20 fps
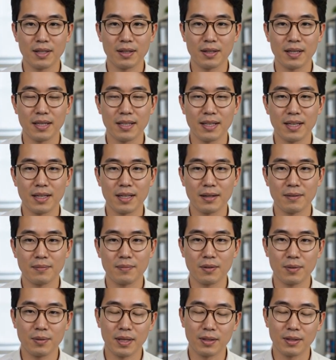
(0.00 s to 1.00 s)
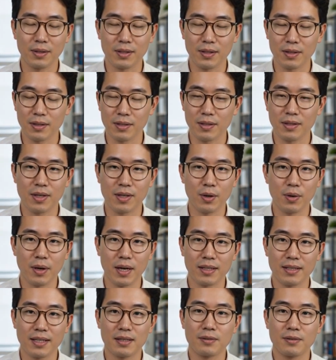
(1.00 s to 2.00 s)
cleanly enough for researchers to go
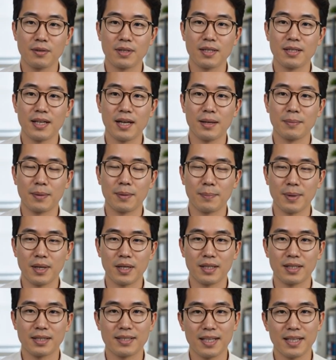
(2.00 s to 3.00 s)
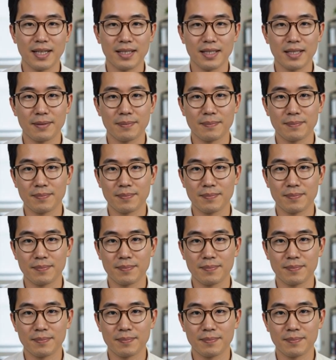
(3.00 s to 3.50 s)
hunting for a dip buried inside it.